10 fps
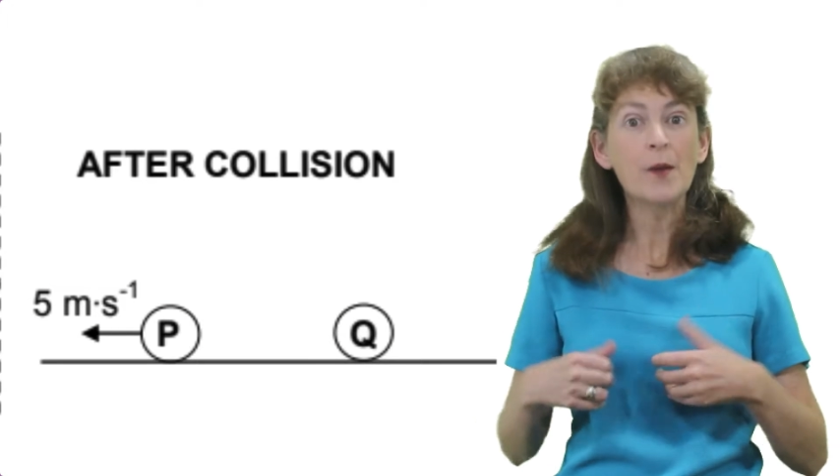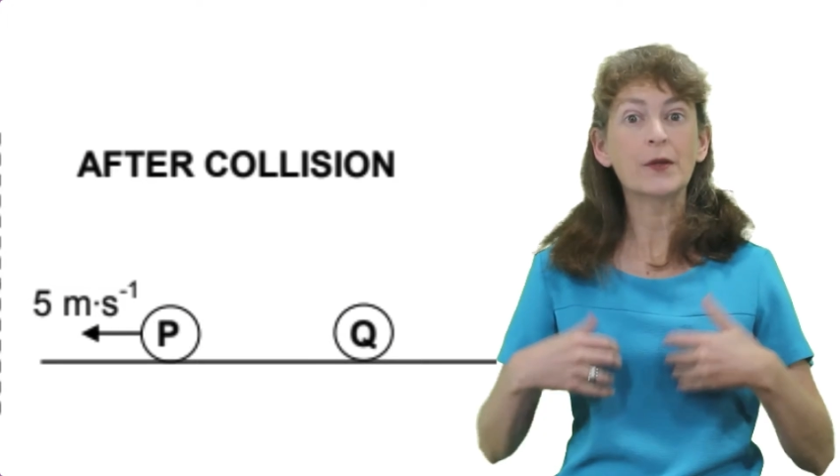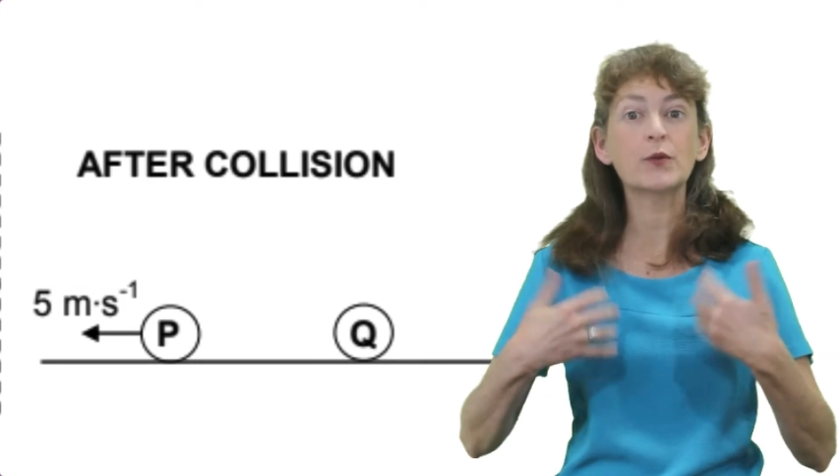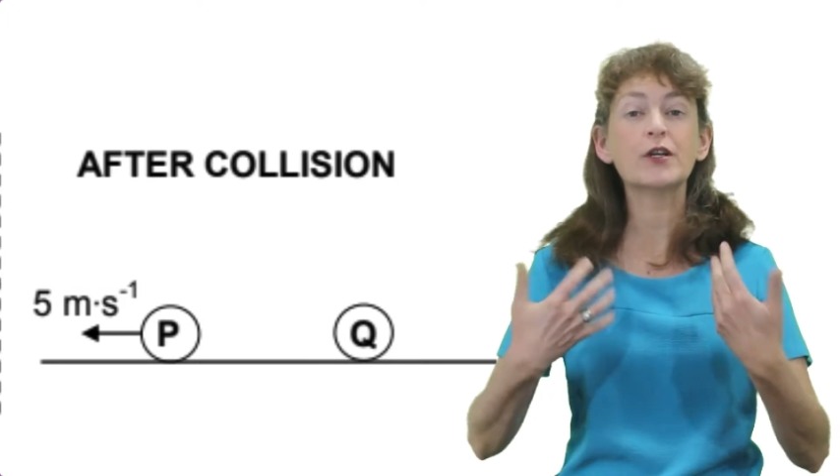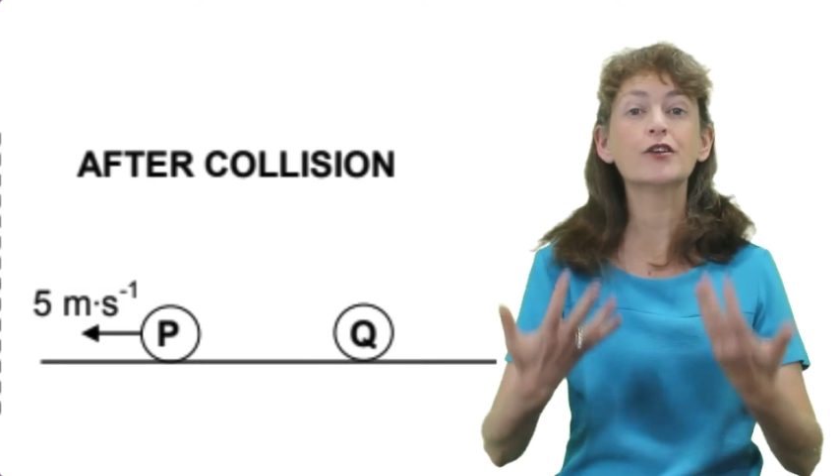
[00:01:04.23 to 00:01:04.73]

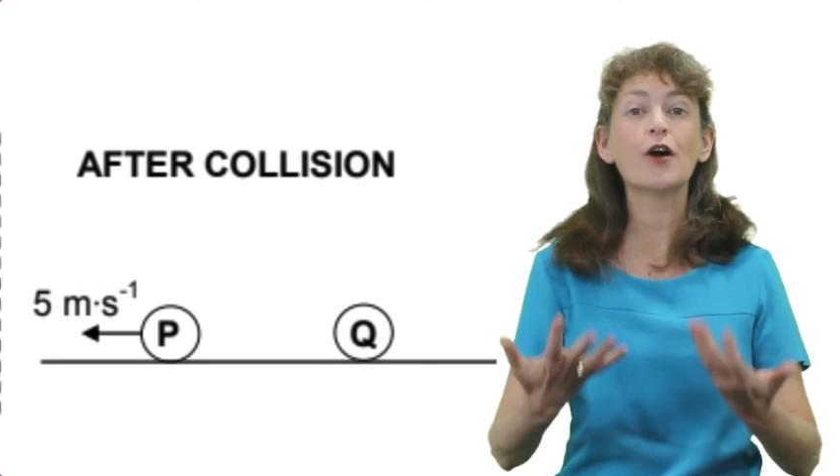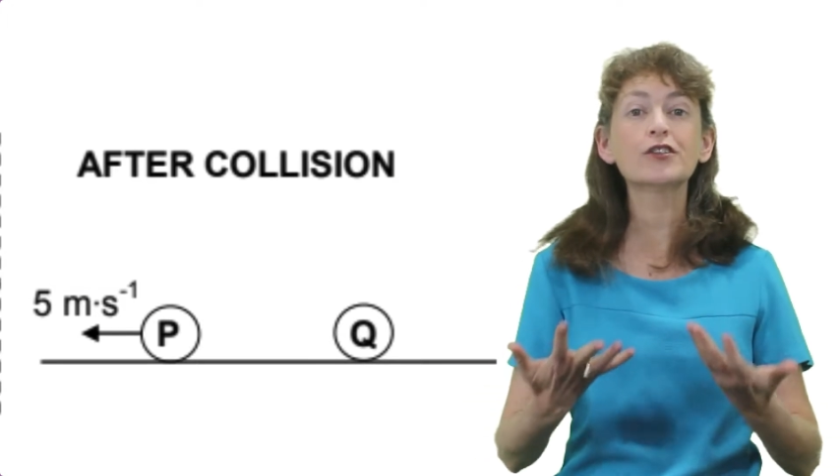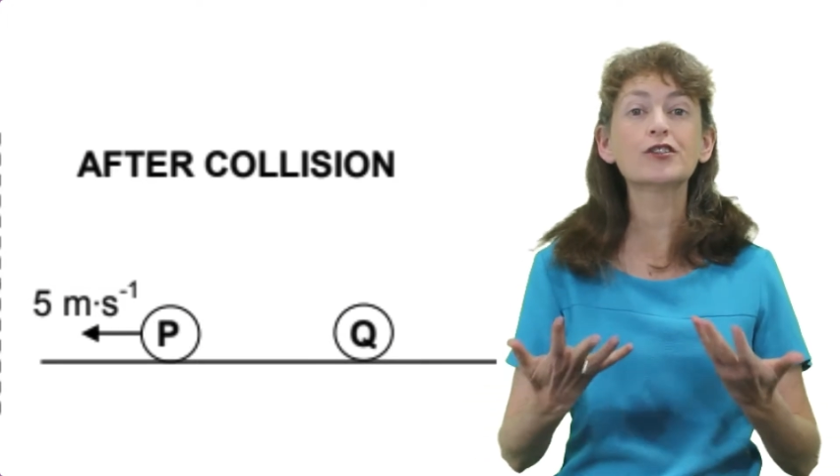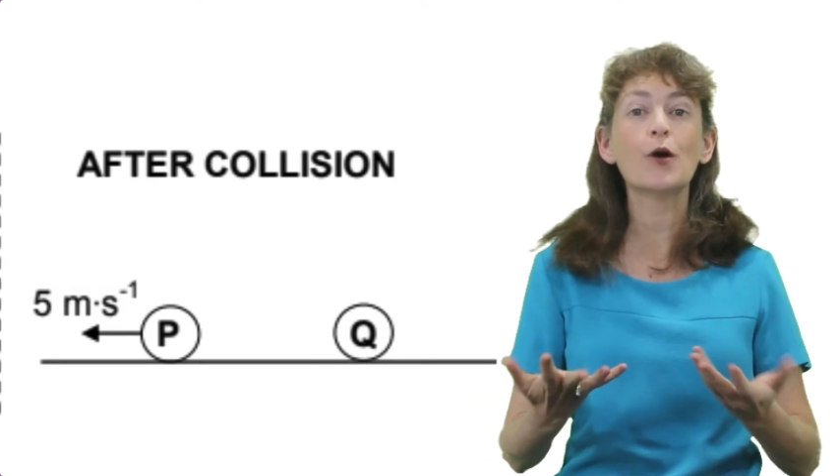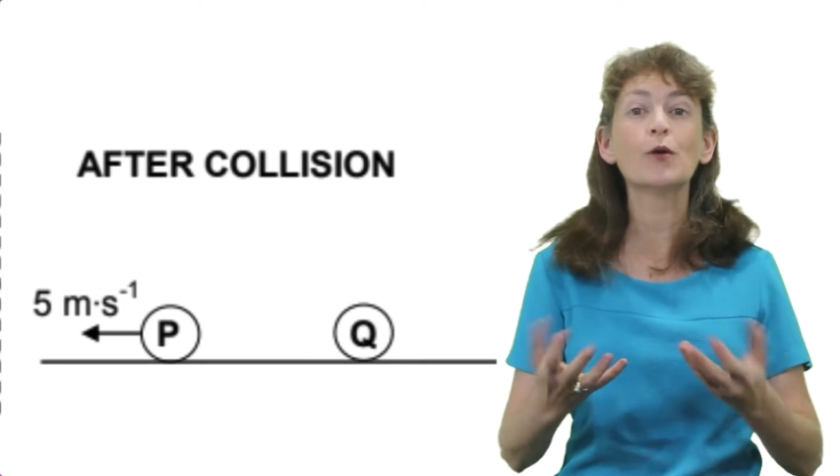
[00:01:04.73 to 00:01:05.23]
but we're
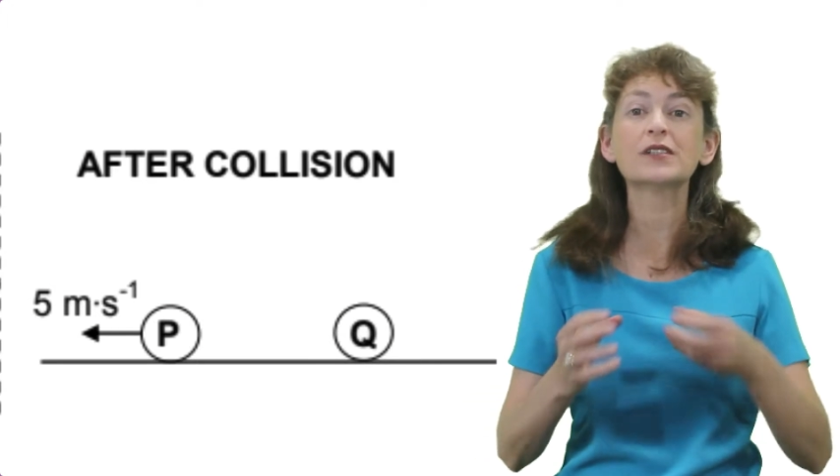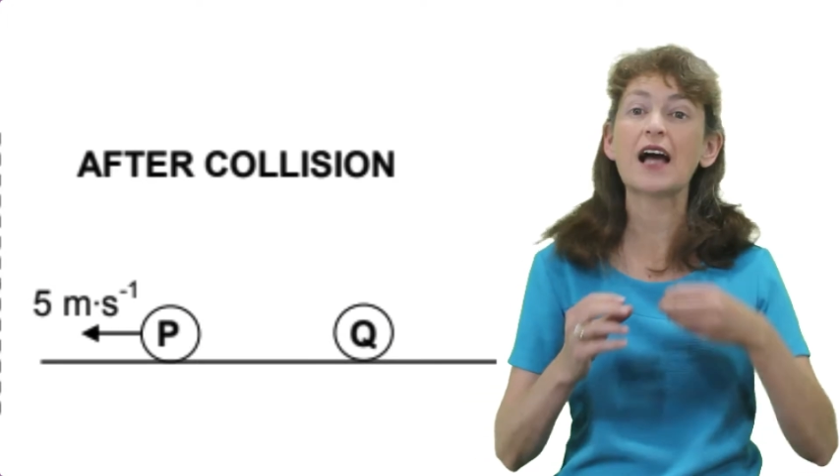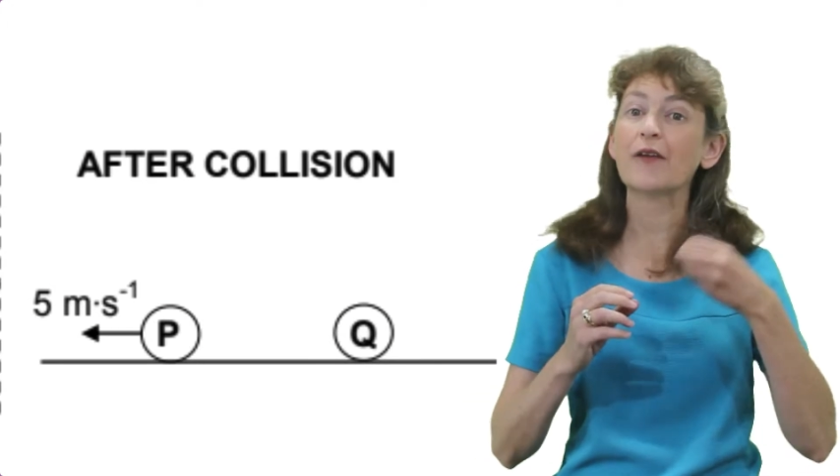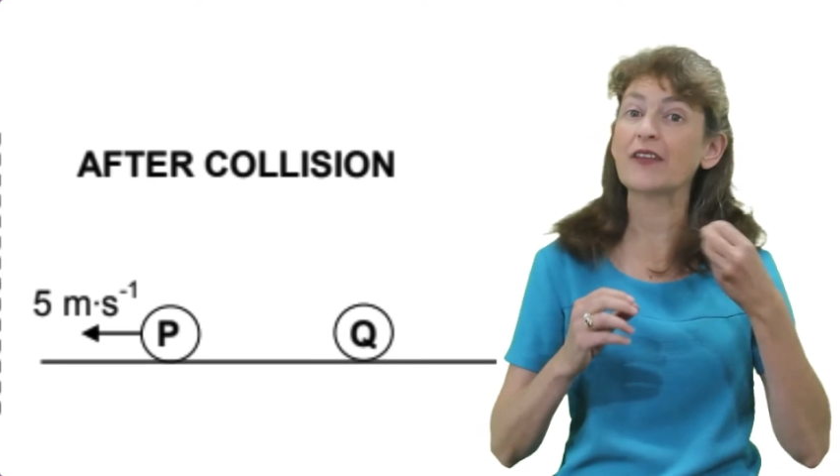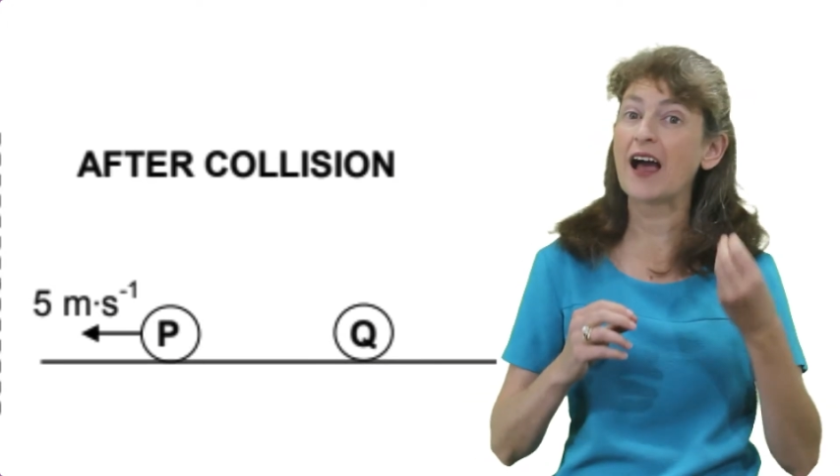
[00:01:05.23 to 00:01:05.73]
not told
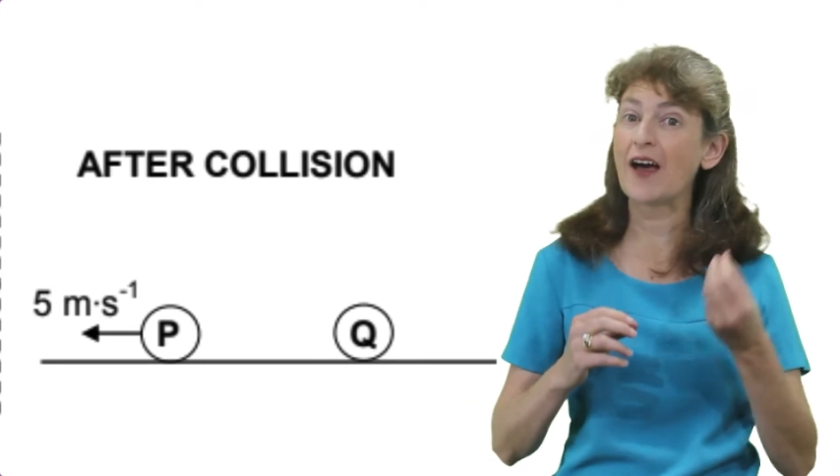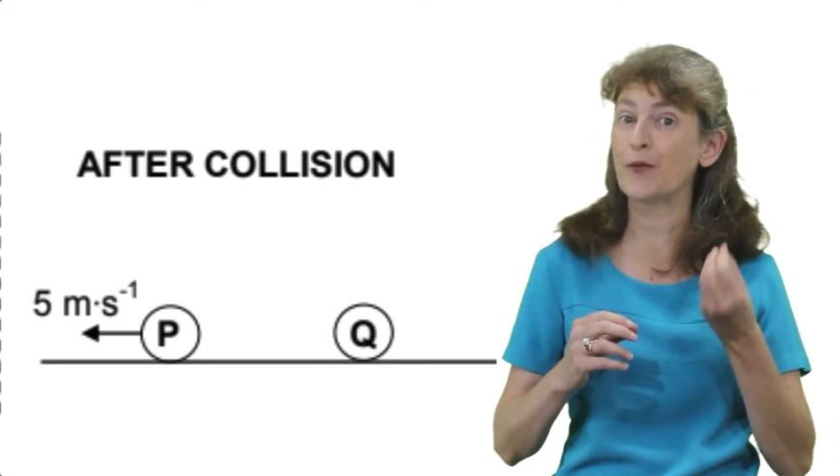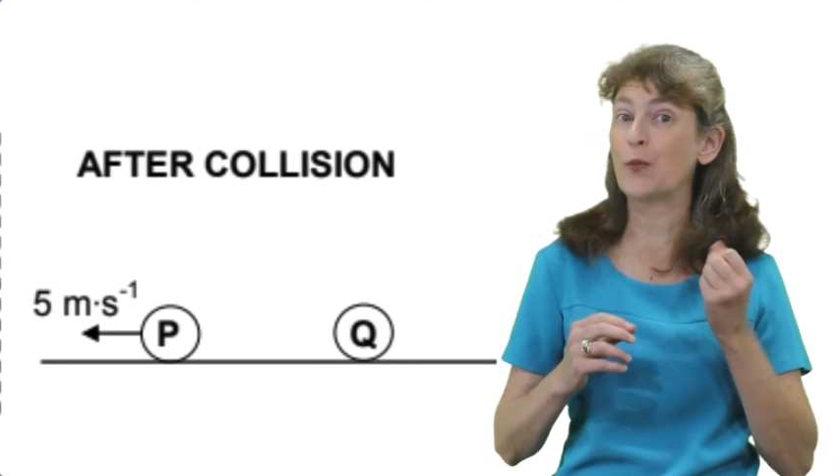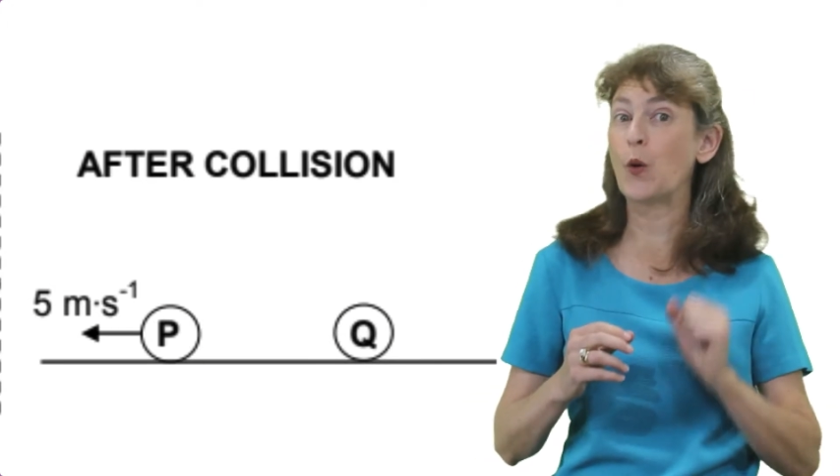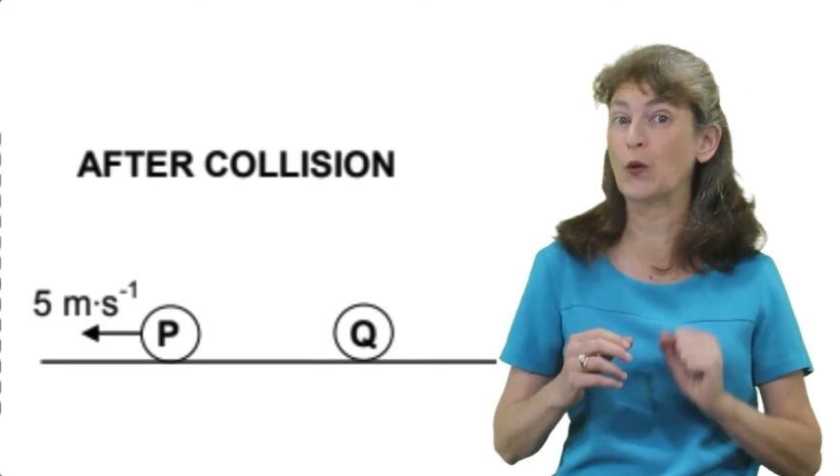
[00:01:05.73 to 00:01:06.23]
how the other
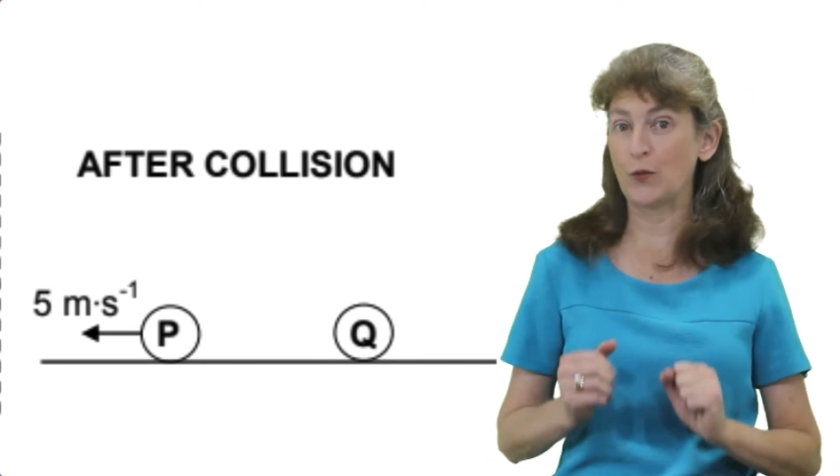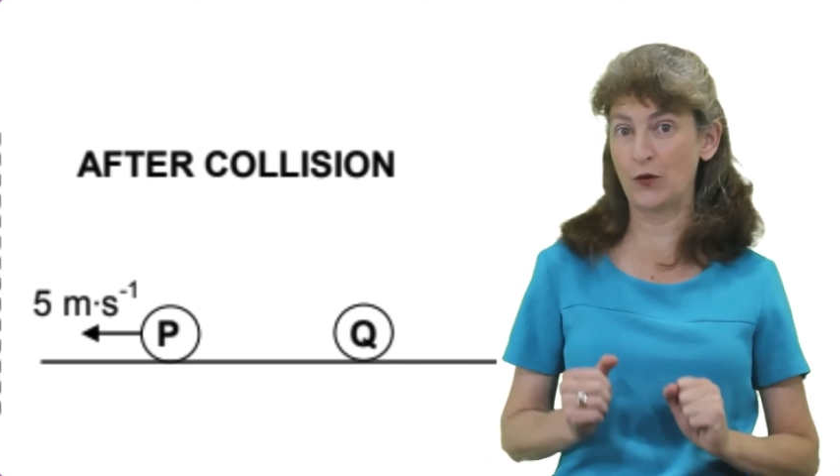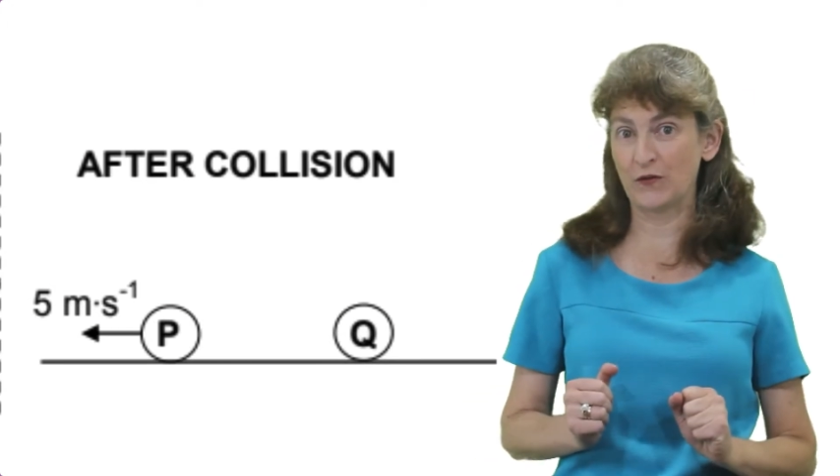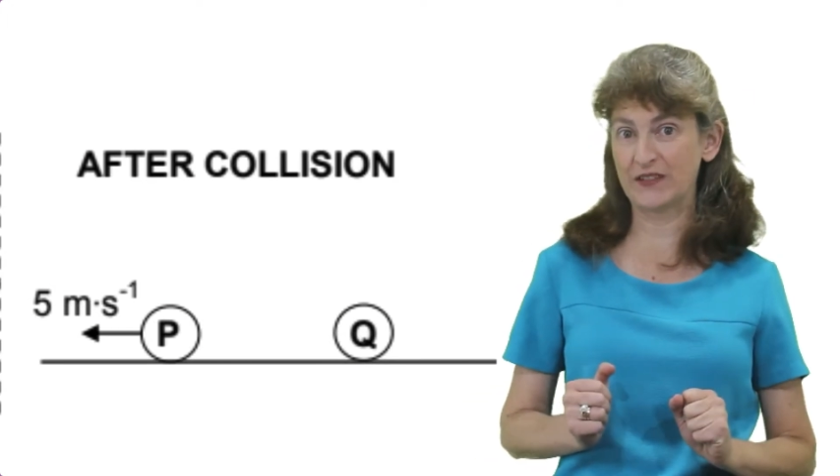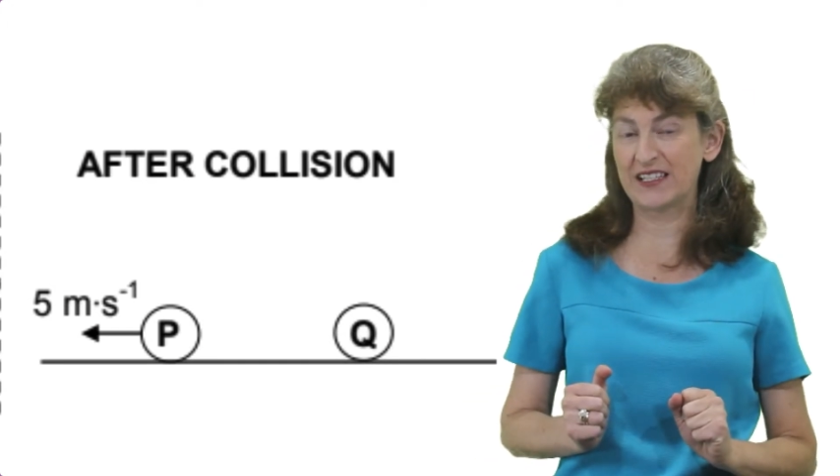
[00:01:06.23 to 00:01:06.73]
ball
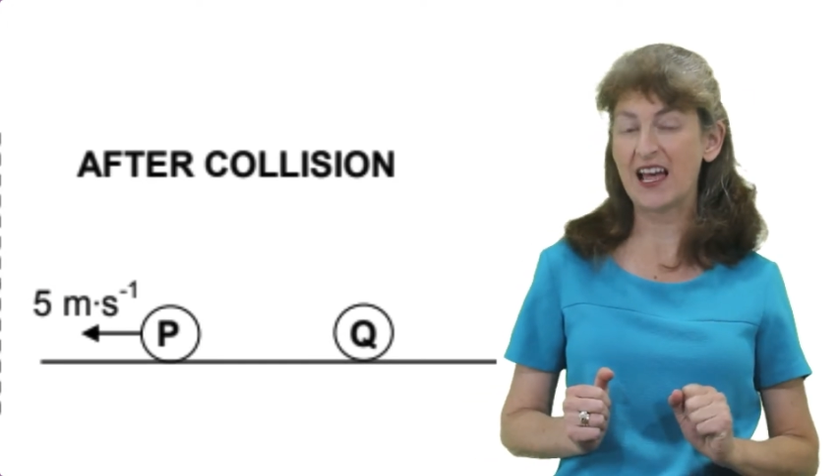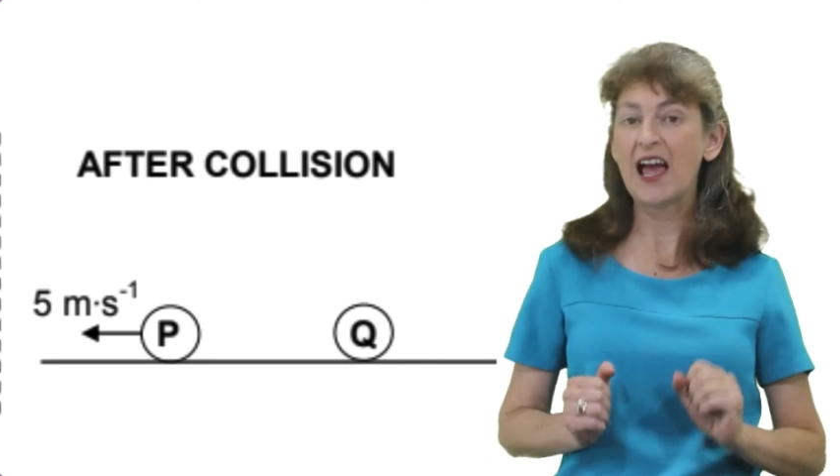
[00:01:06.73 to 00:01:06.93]
moves,